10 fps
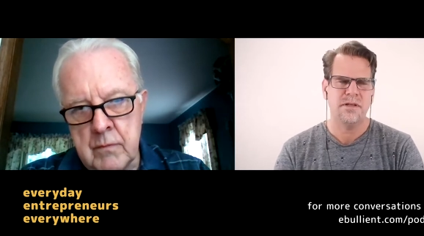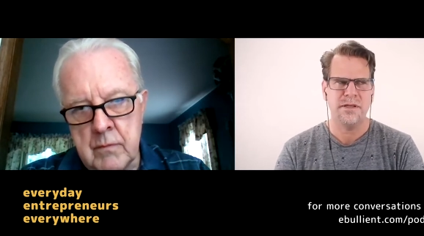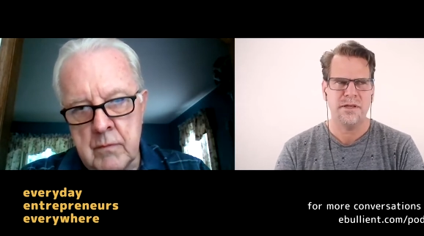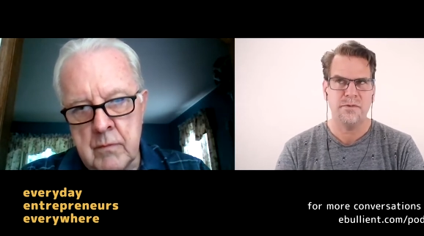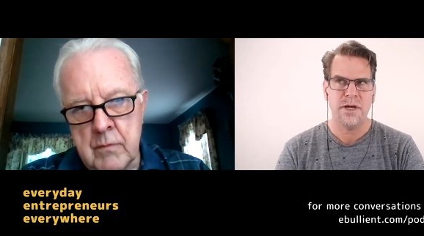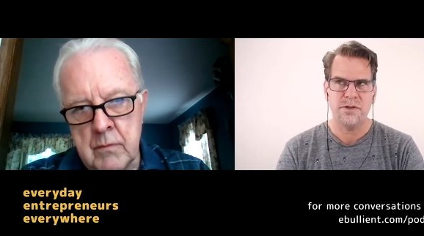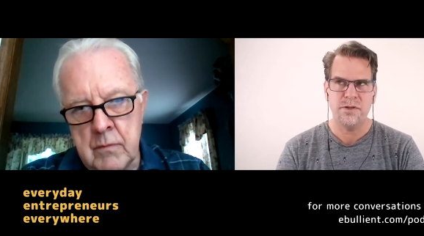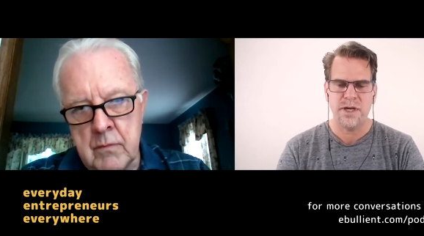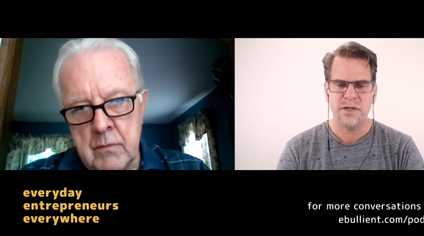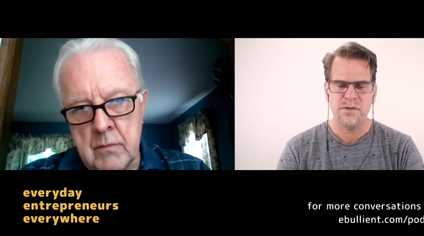Speaker 1: I think around
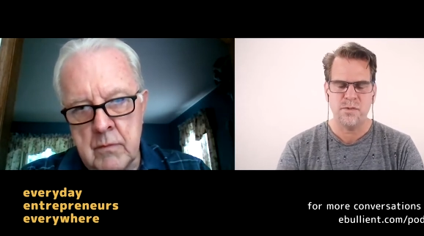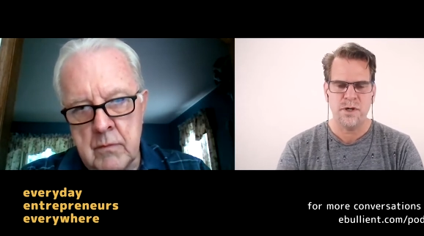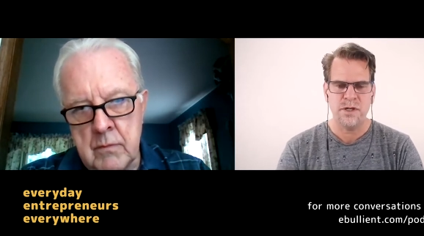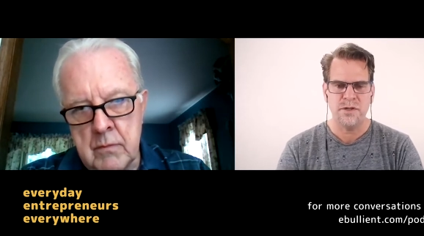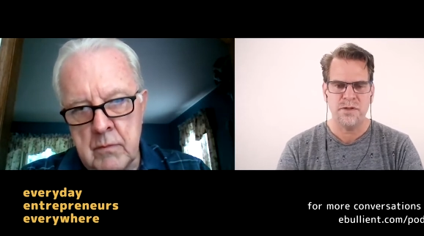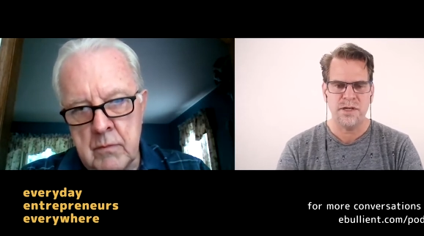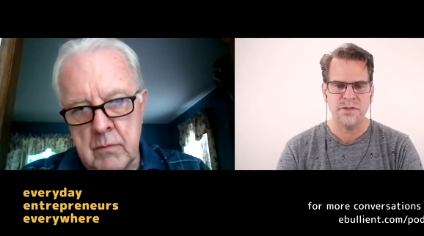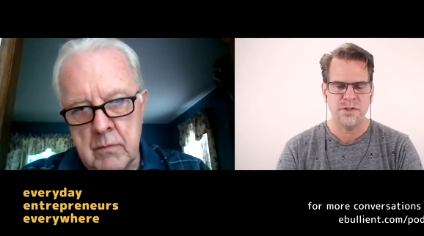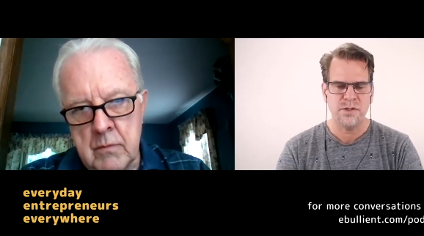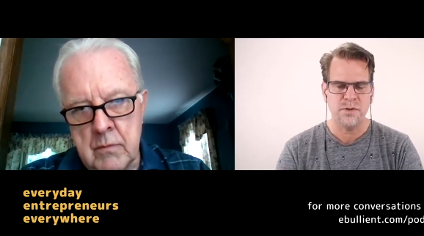2001,
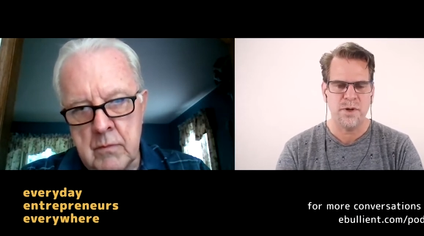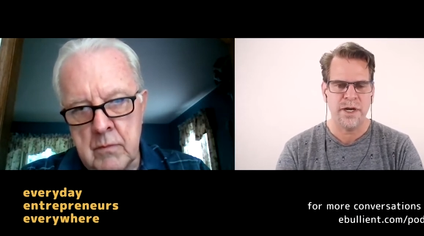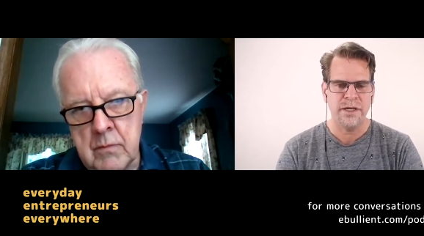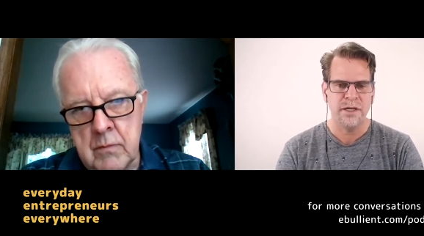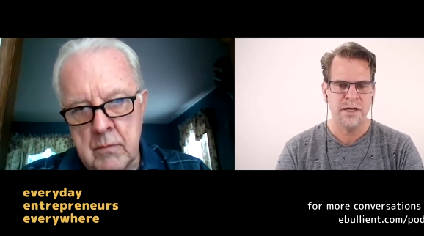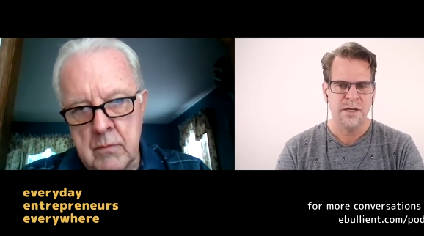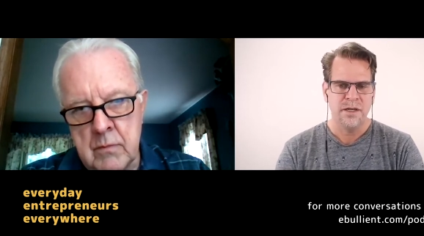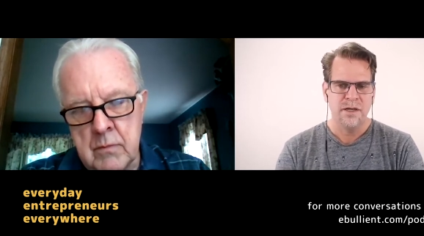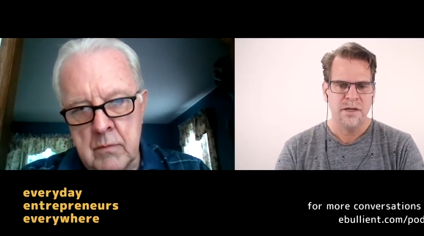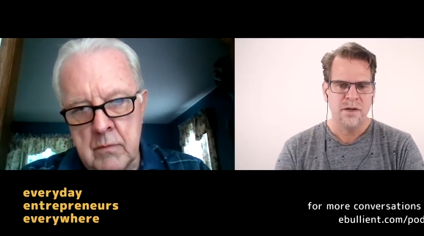2002, why
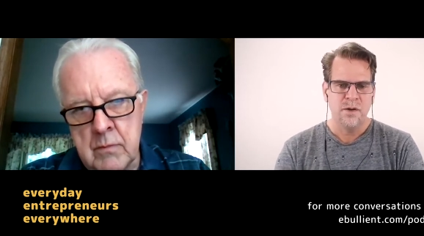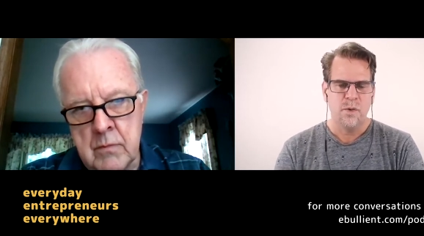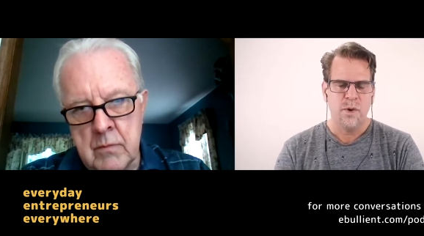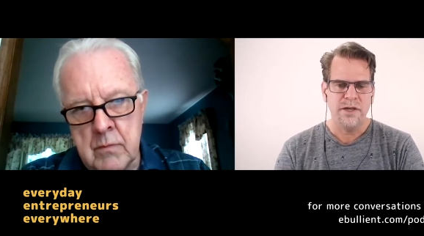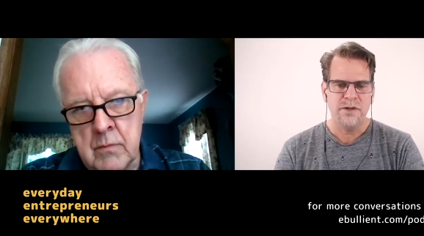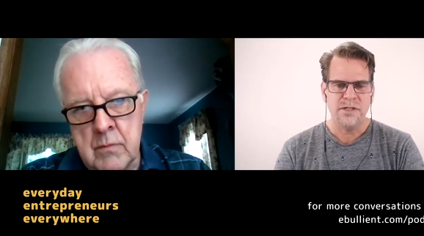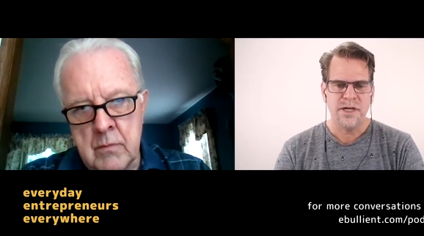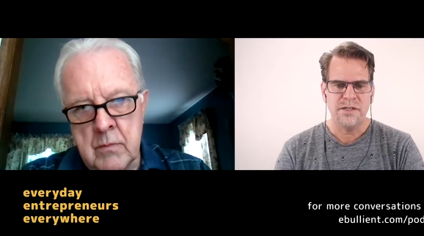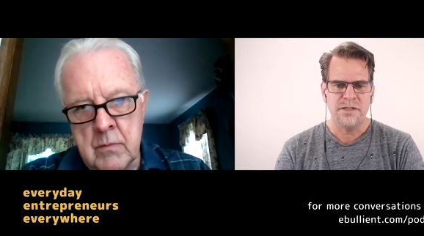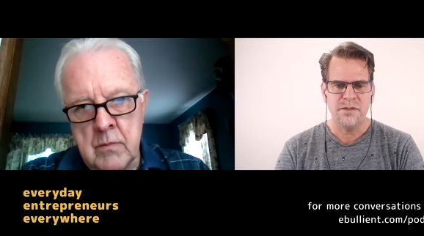why you
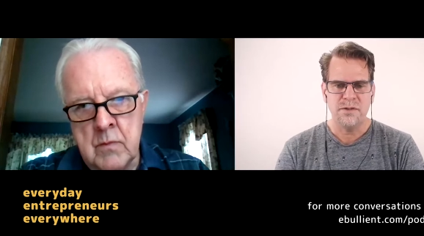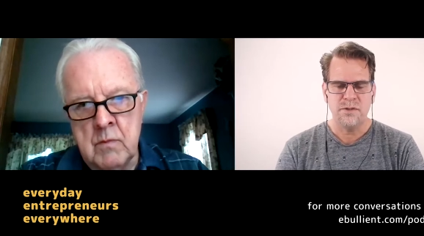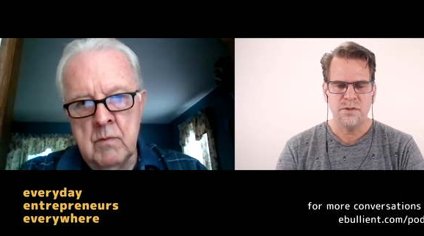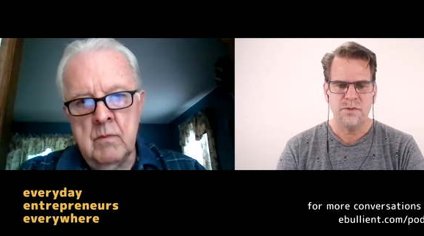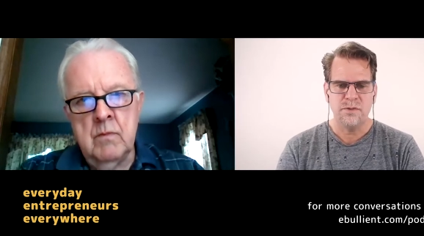decided to